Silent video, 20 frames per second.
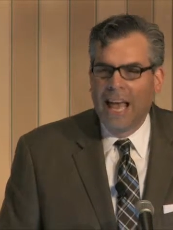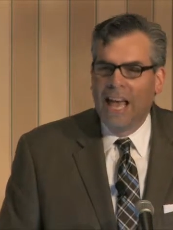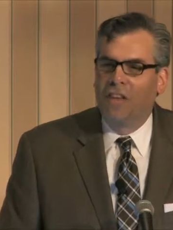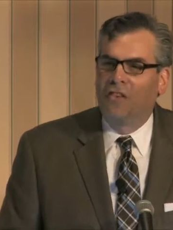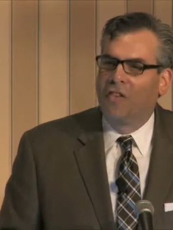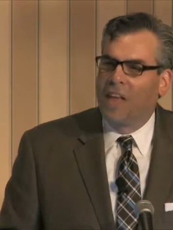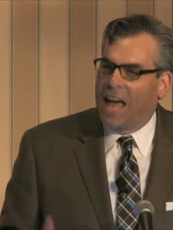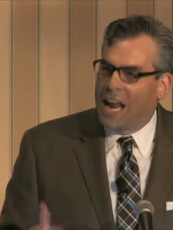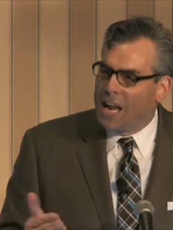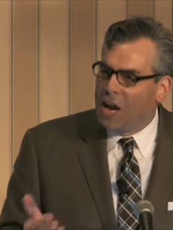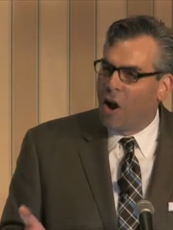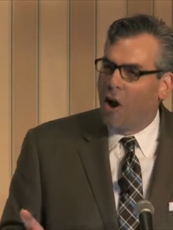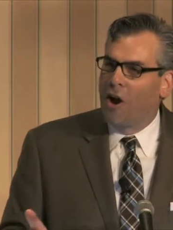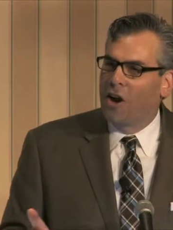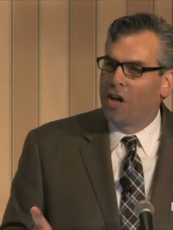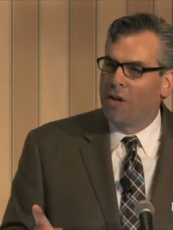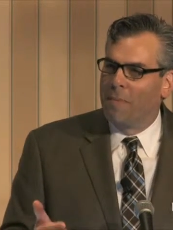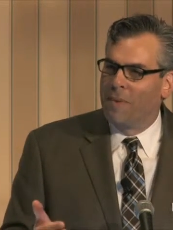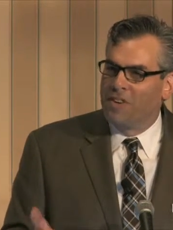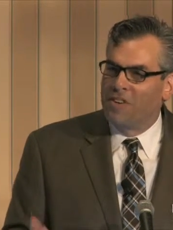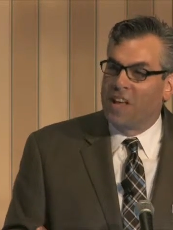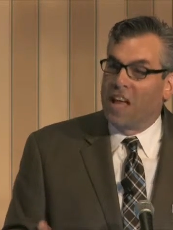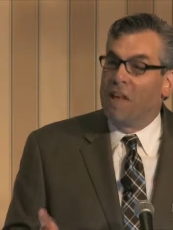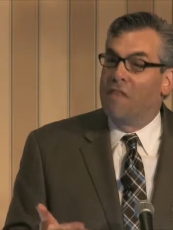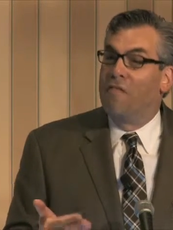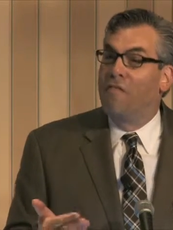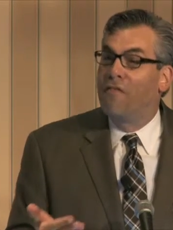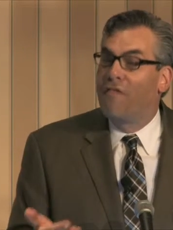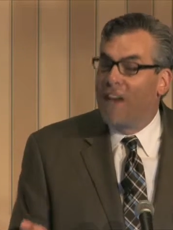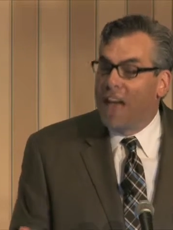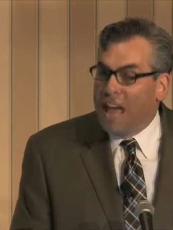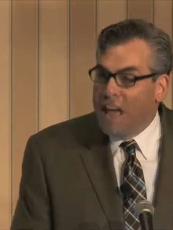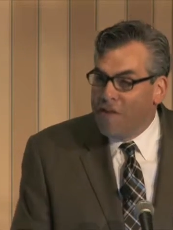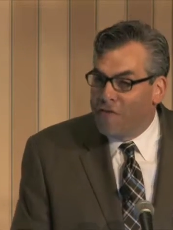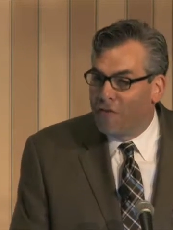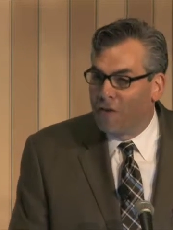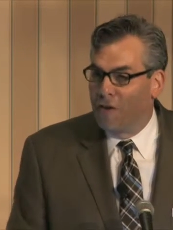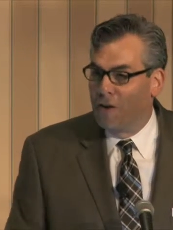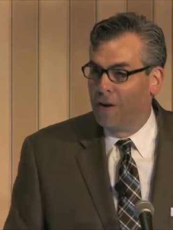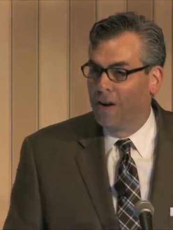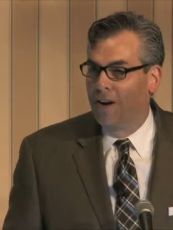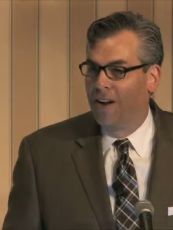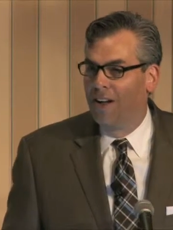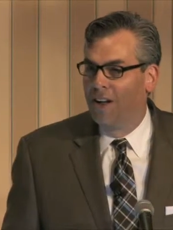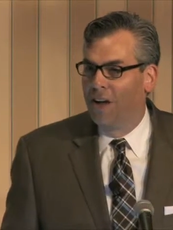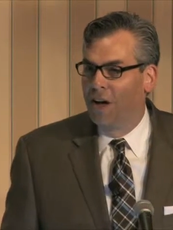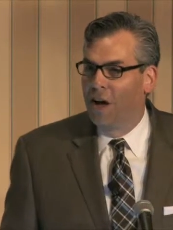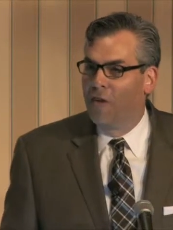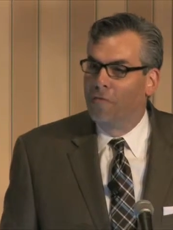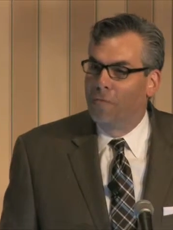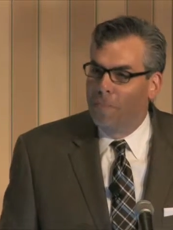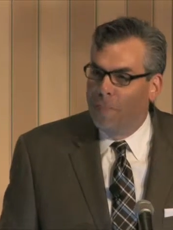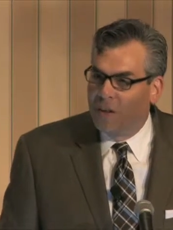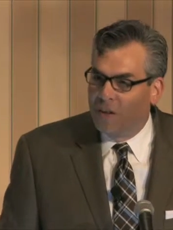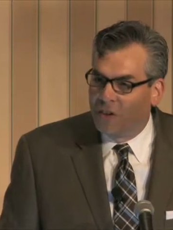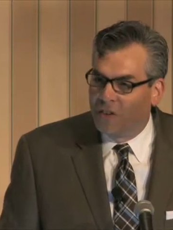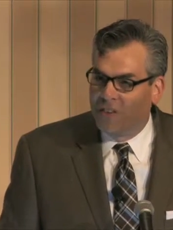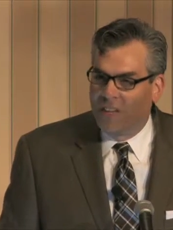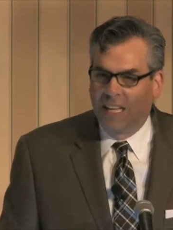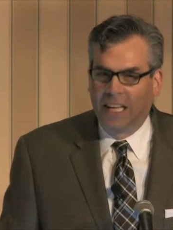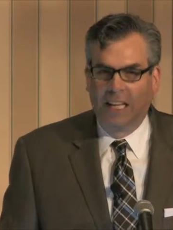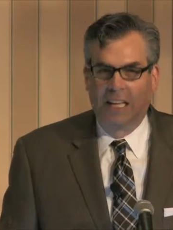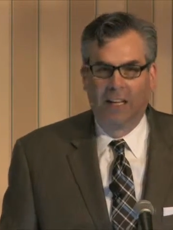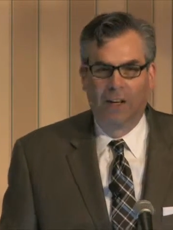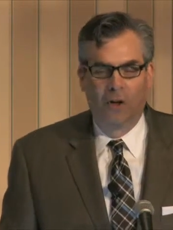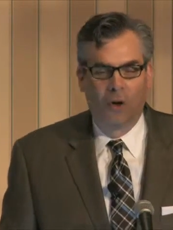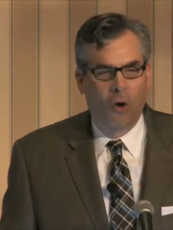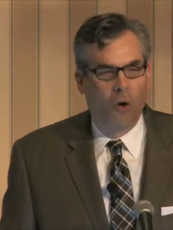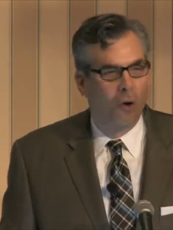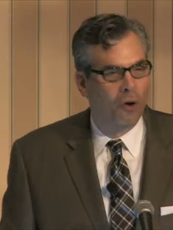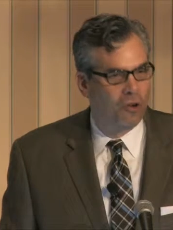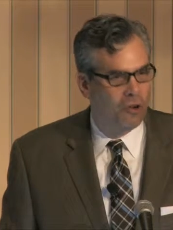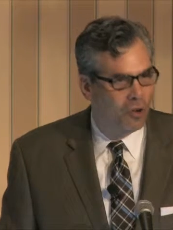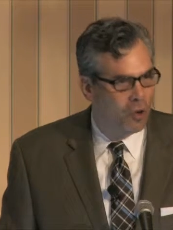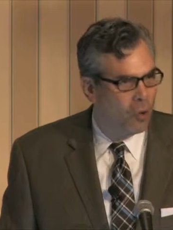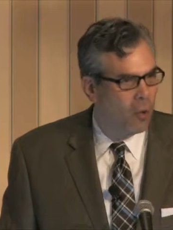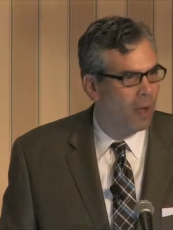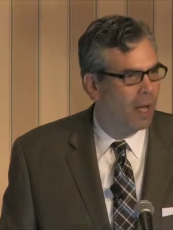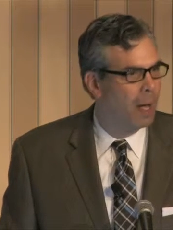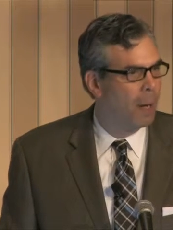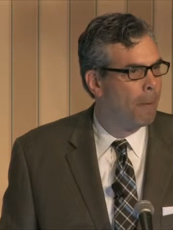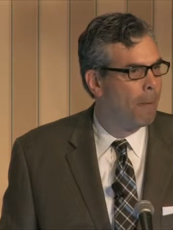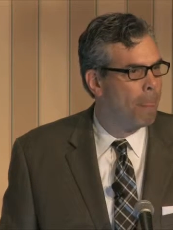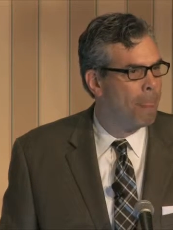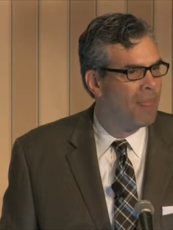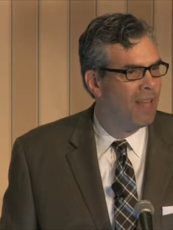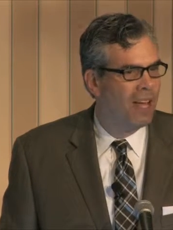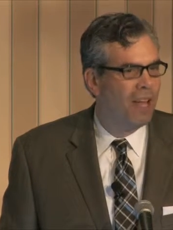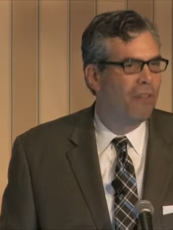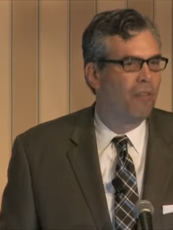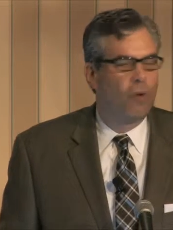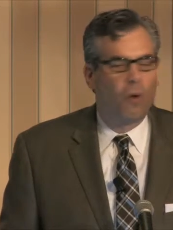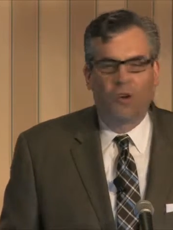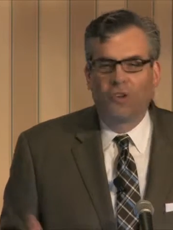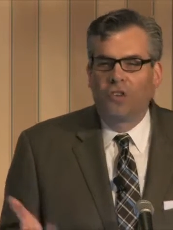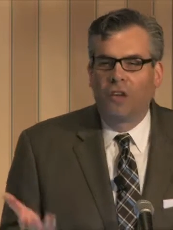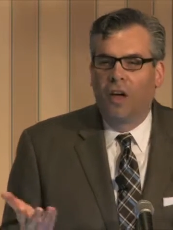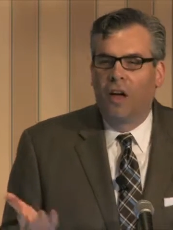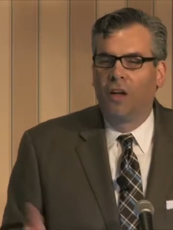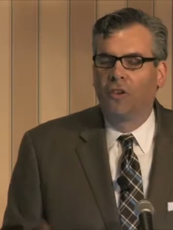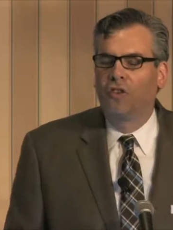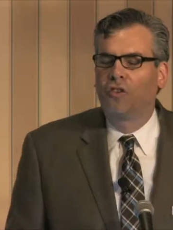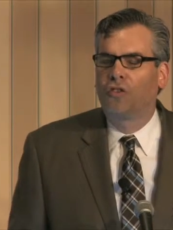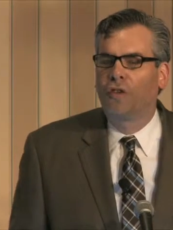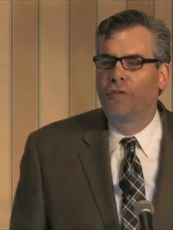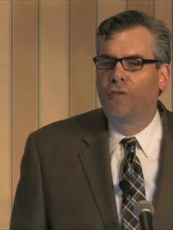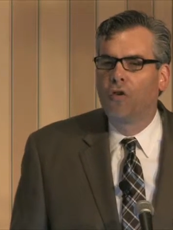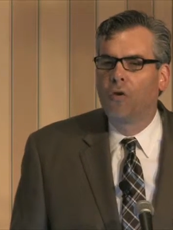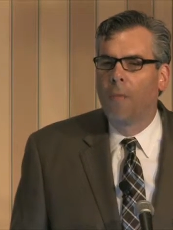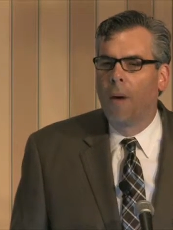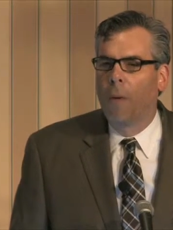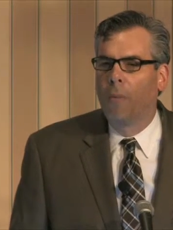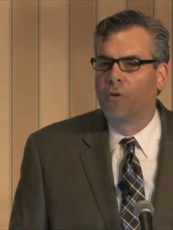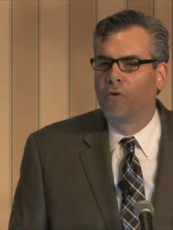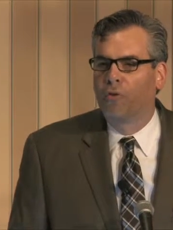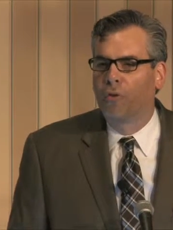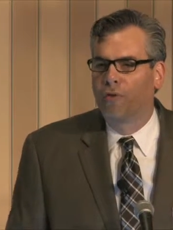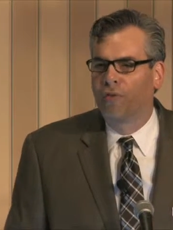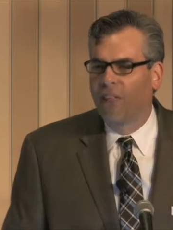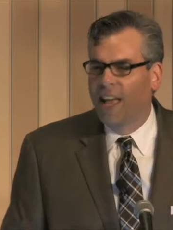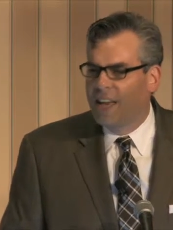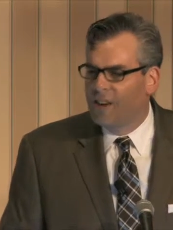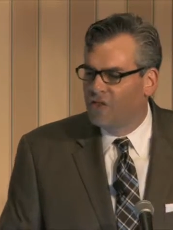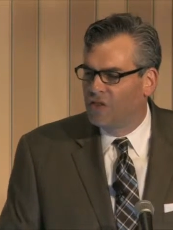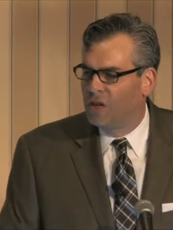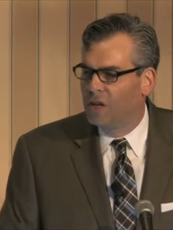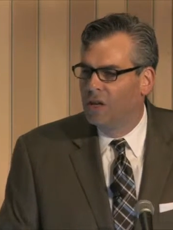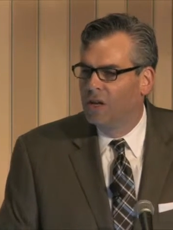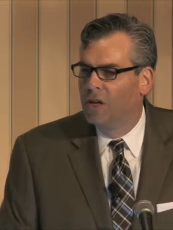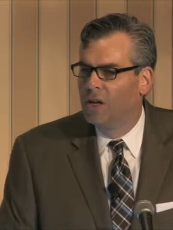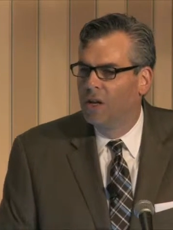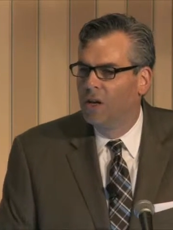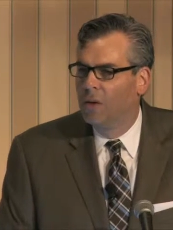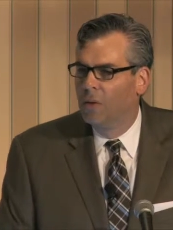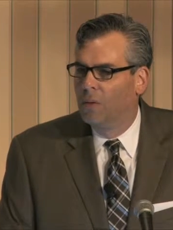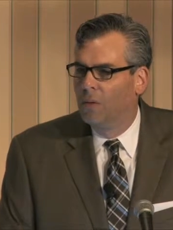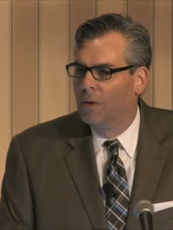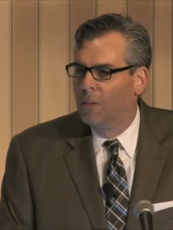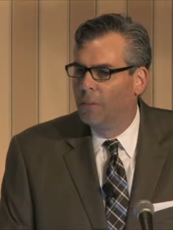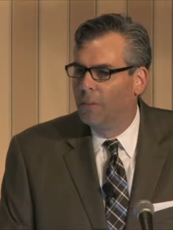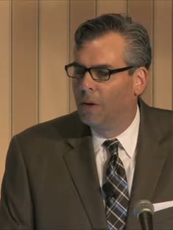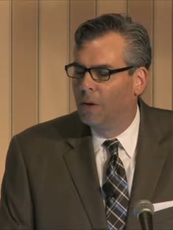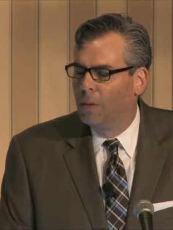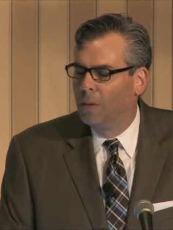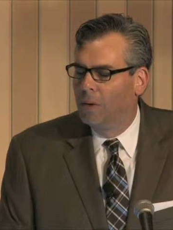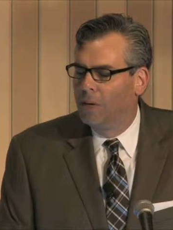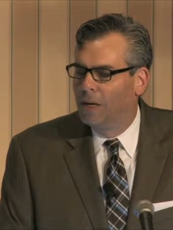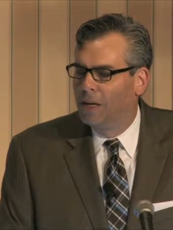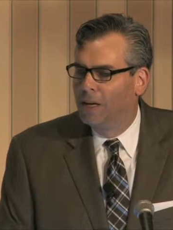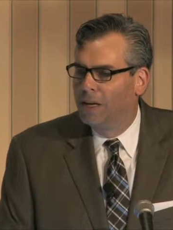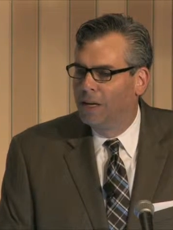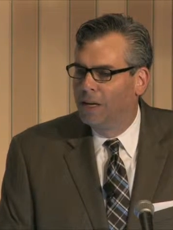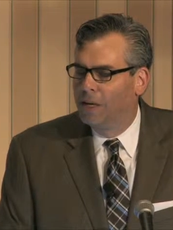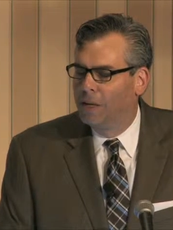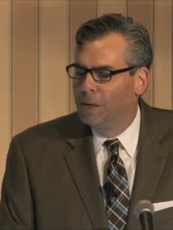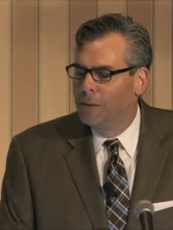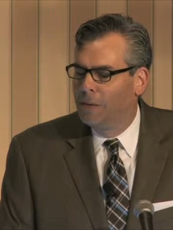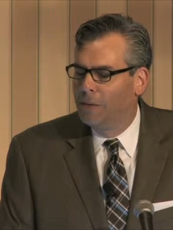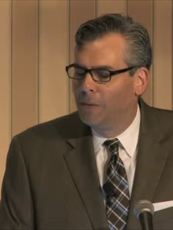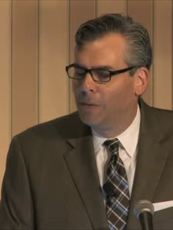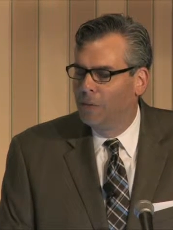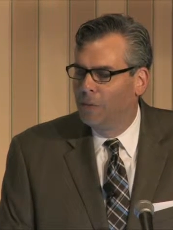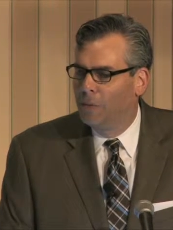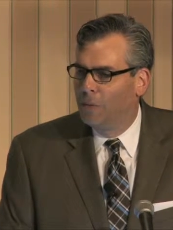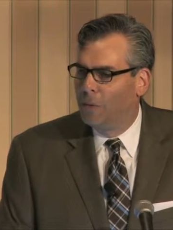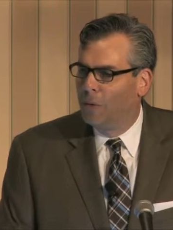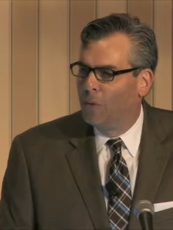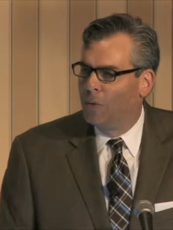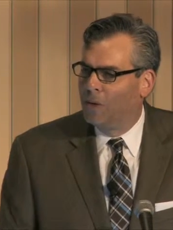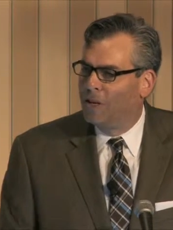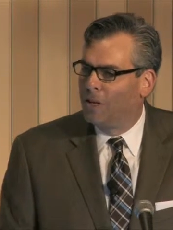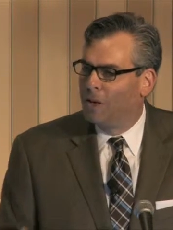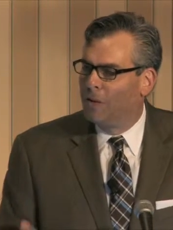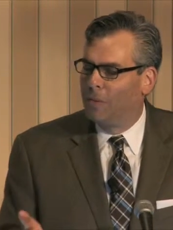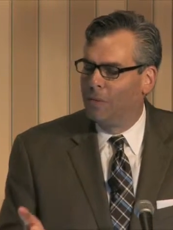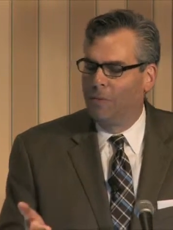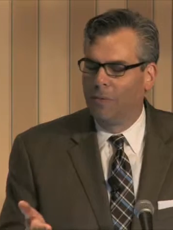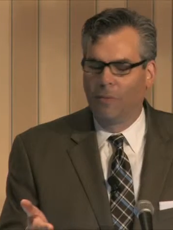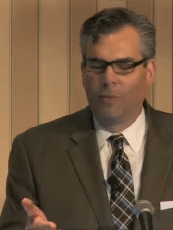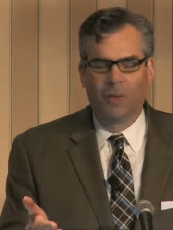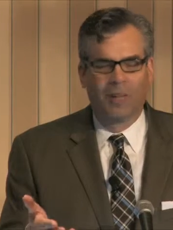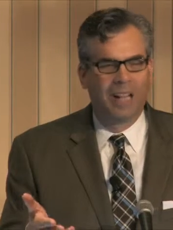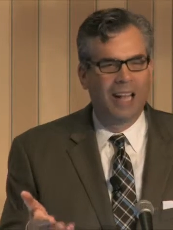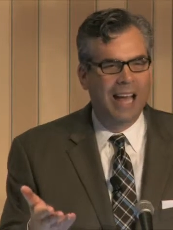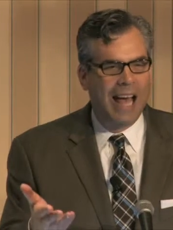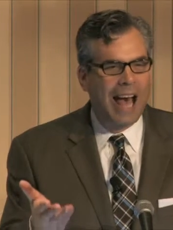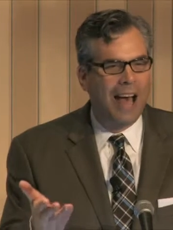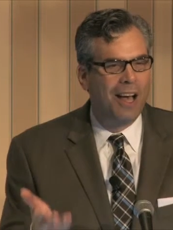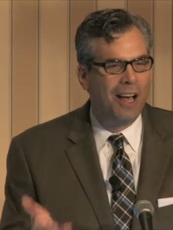Is that an argument in favor of building or doing? And of course, just a few moments reflection will